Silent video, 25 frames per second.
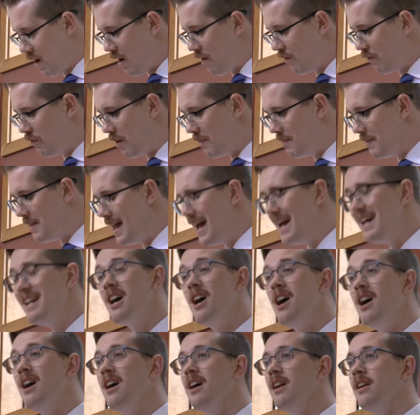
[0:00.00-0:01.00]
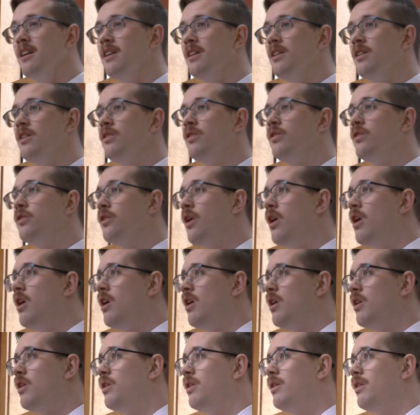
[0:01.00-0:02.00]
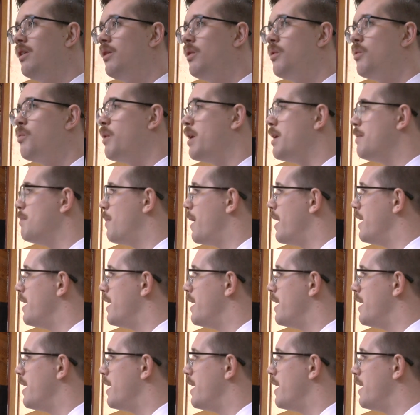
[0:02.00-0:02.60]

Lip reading: From then on, Saul went